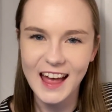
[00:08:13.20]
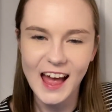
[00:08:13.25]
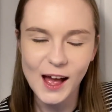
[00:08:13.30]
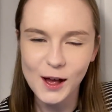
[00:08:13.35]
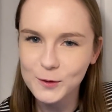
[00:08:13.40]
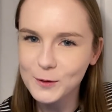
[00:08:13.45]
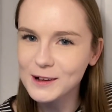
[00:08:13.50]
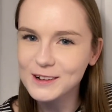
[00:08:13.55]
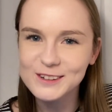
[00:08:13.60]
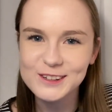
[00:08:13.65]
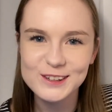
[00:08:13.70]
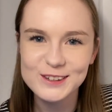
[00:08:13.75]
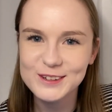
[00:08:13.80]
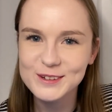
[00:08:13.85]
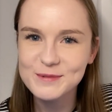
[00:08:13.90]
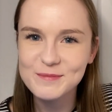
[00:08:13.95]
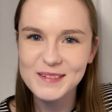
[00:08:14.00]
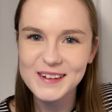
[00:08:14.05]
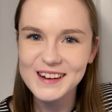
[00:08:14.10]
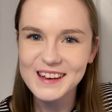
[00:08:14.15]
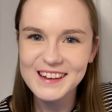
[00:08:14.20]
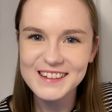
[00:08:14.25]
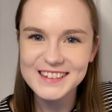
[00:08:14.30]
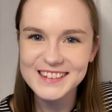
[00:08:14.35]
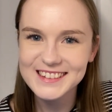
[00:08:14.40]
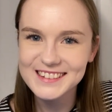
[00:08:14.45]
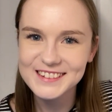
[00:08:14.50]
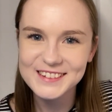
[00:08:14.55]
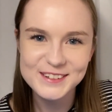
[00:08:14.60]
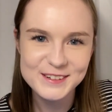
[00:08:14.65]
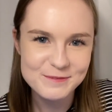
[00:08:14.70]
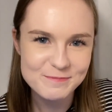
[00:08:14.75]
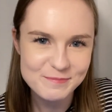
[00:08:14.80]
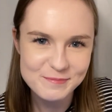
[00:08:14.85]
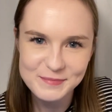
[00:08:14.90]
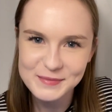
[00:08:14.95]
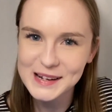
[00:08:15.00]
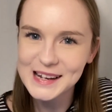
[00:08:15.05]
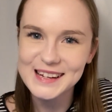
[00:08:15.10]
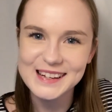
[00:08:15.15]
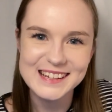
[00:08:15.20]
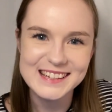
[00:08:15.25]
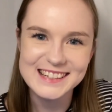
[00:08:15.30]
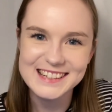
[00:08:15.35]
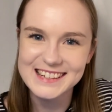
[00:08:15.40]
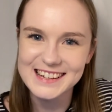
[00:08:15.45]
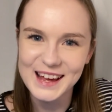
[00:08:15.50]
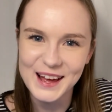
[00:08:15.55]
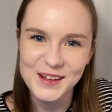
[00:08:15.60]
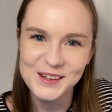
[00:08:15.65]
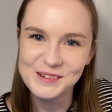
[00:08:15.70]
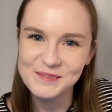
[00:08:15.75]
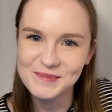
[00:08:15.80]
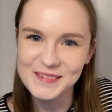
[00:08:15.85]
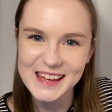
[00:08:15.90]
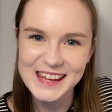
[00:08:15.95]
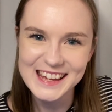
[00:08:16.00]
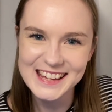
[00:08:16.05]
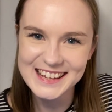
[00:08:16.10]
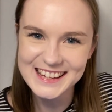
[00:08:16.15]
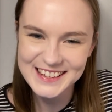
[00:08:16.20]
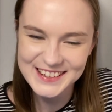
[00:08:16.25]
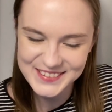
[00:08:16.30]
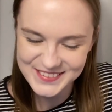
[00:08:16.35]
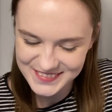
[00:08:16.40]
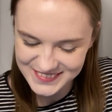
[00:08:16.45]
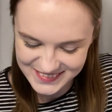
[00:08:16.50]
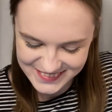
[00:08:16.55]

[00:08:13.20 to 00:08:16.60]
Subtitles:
How else do you pronounce it? Please tell me.